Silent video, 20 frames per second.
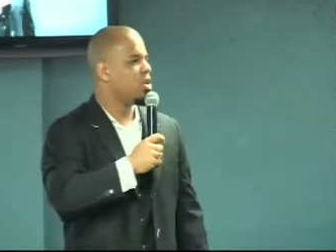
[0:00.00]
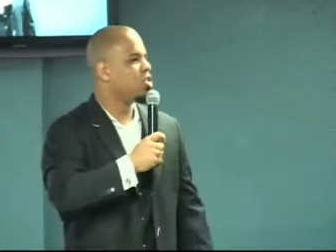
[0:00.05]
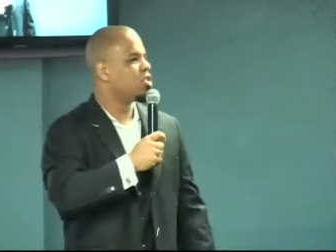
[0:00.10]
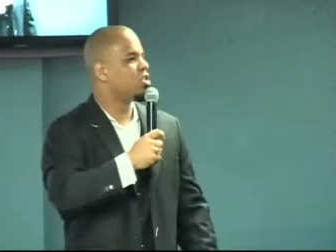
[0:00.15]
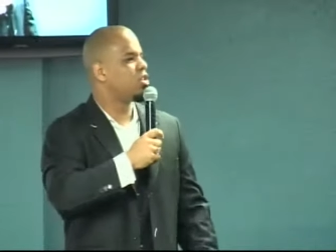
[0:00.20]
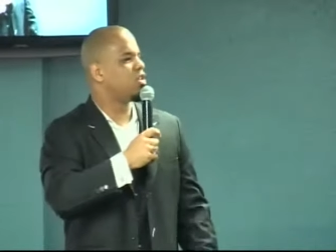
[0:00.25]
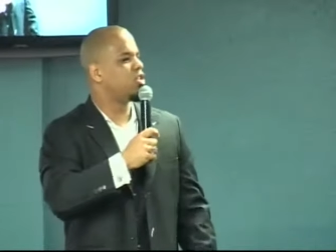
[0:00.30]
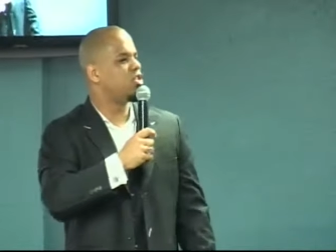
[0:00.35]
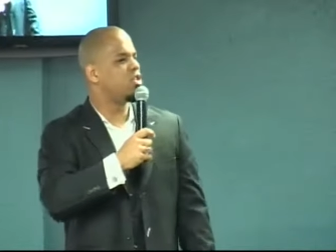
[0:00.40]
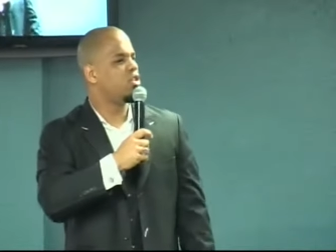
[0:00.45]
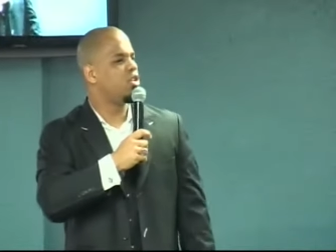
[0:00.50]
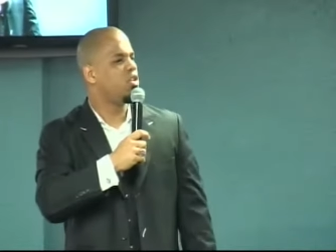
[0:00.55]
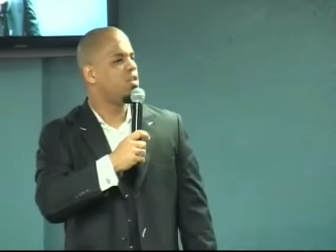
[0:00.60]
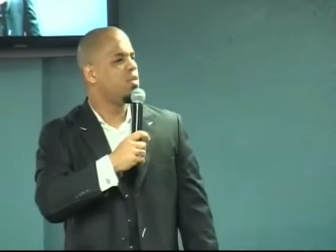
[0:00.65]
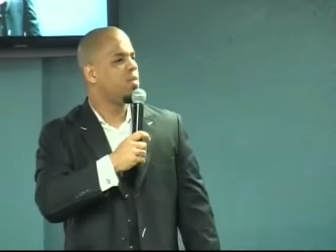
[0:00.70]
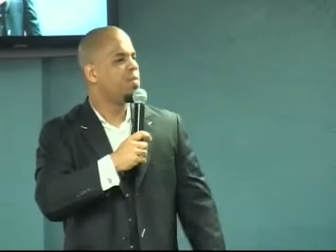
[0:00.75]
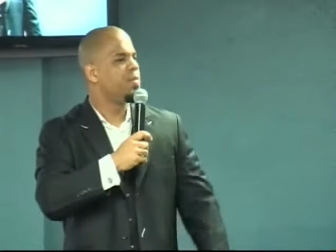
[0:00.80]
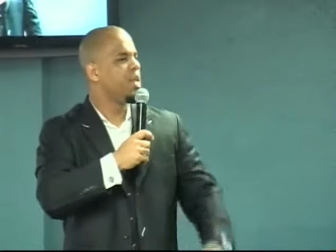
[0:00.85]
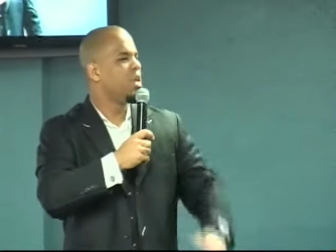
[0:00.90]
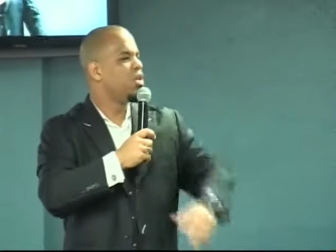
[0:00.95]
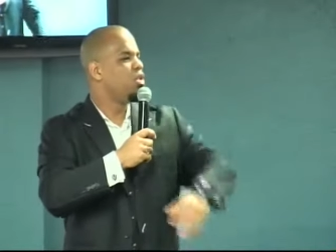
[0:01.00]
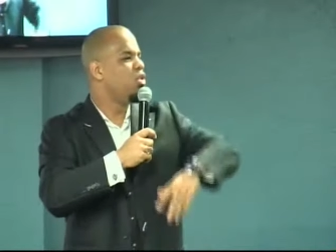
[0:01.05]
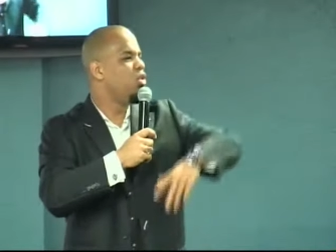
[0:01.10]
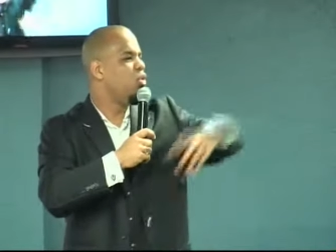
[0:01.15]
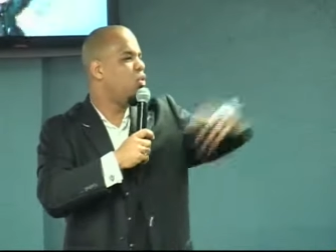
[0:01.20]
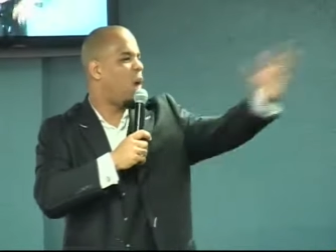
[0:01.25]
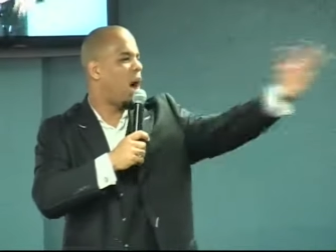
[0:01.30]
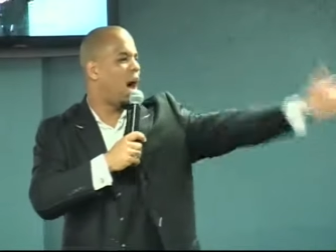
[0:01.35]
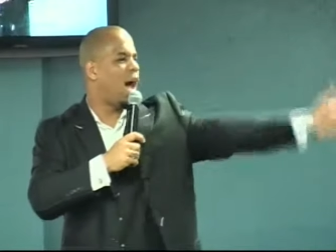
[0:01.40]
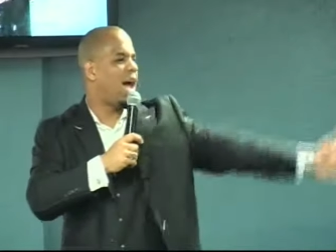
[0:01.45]
So you know what you do? You
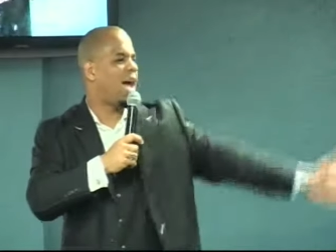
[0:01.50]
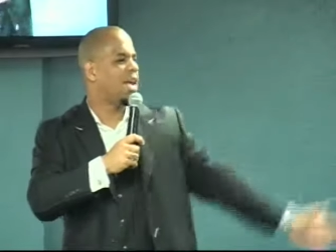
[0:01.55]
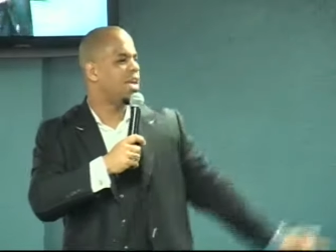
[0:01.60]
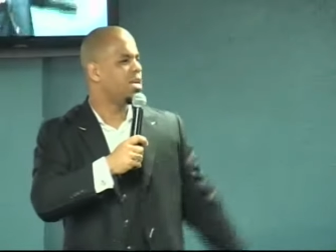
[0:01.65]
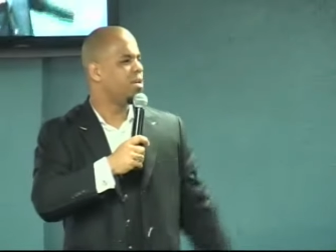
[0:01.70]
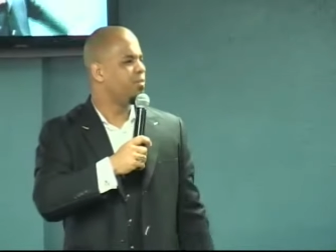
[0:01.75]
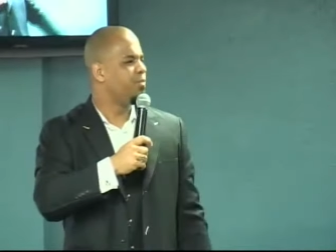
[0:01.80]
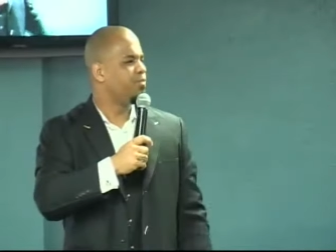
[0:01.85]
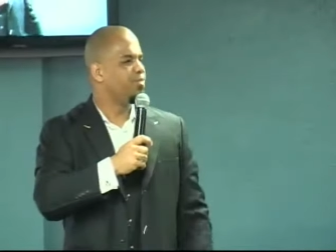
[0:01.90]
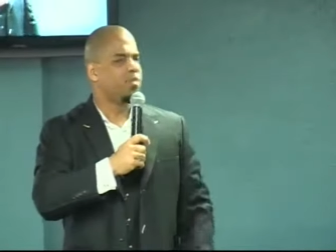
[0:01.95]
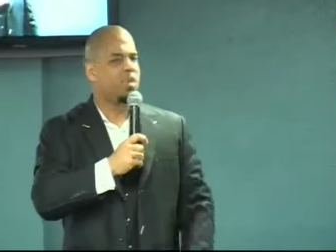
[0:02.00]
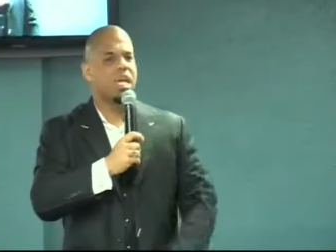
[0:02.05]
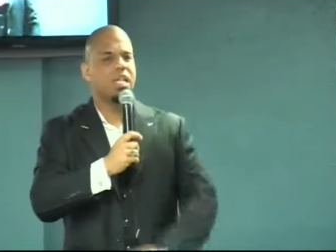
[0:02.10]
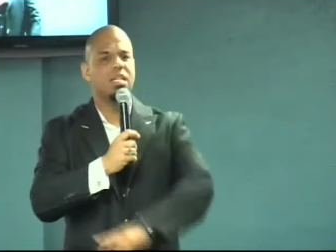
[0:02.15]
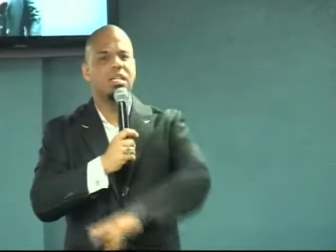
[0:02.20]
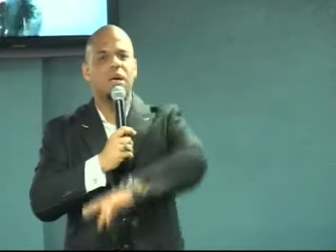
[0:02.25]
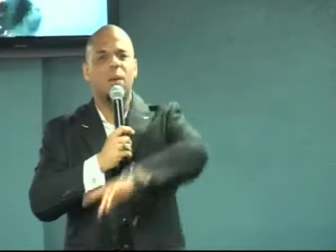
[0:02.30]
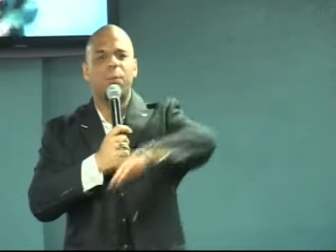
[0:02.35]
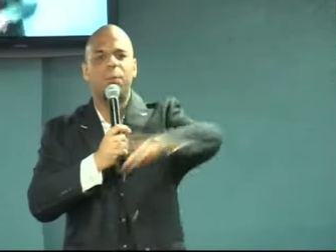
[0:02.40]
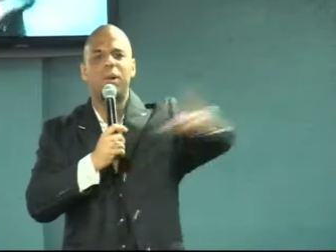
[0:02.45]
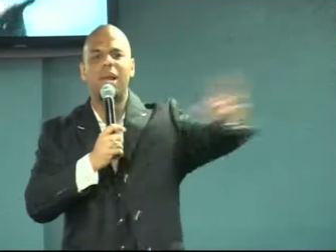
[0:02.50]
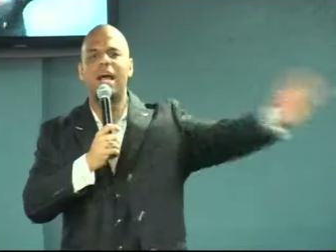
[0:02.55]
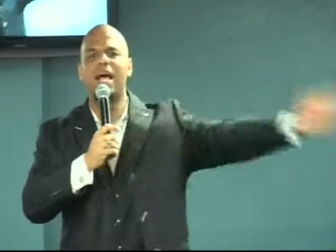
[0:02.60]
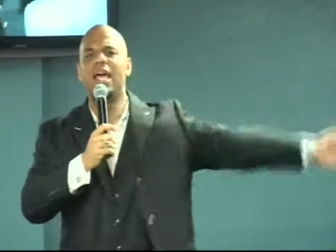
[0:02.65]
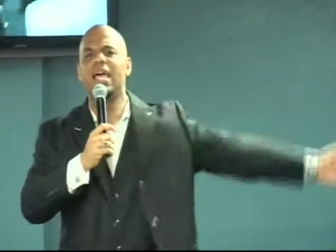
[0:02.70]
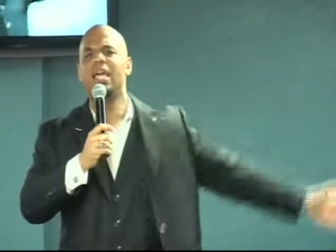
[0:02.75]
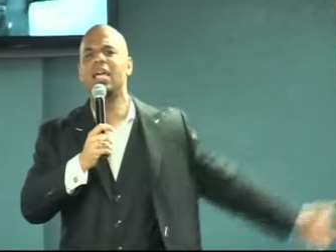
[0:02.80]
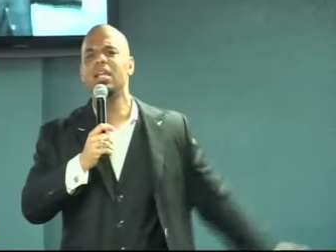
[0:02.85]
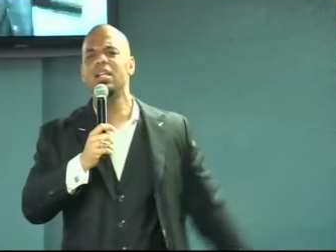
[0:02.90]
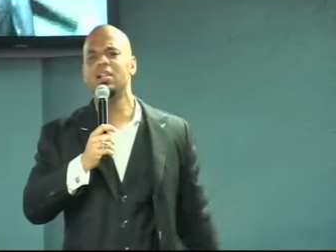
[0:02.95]
whine and
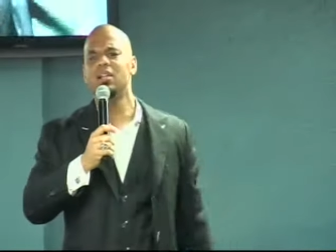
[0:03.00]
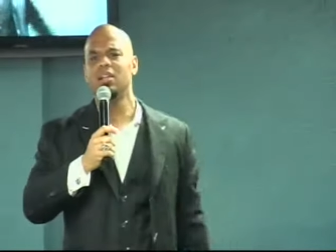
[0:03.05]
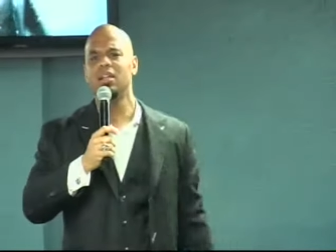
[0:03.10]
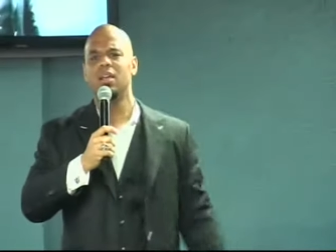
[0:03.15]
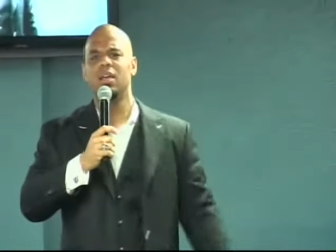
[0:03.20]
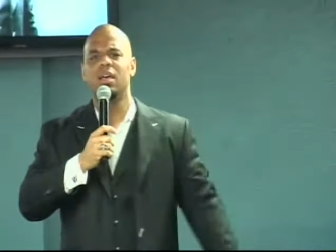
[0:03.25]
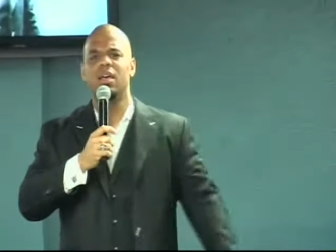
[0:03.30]
complain